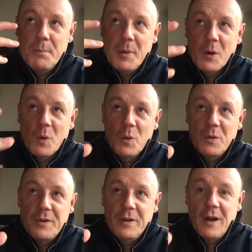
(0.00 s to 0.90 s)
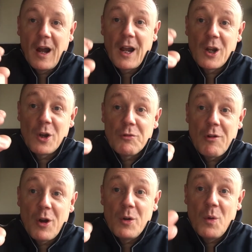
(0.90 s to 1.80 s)
build and
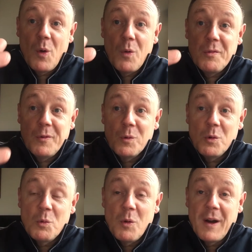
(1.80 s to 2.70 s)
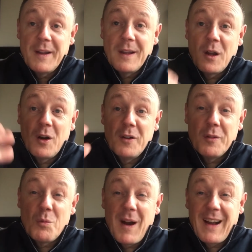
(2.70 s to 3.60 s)
grow or fall away. They
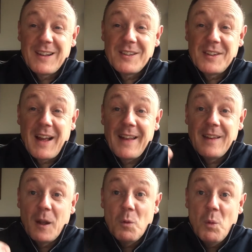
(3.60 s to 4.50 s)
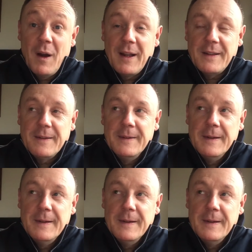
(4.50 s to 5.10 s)
either wax and they wane.